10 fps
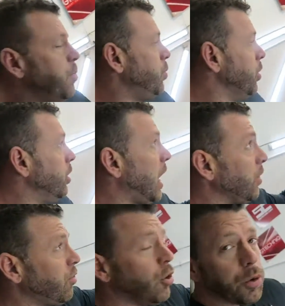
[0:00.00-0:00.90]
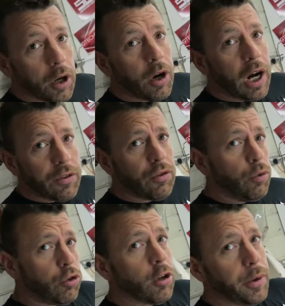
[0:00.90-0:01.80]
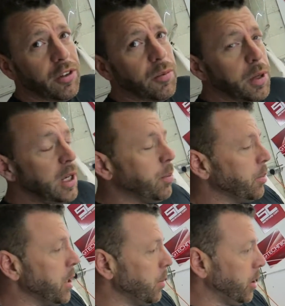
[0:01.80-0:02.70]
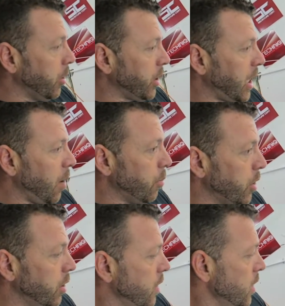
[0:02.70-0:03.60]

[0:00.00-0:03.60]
but our studio lights do show it to me, but maybe not the camera.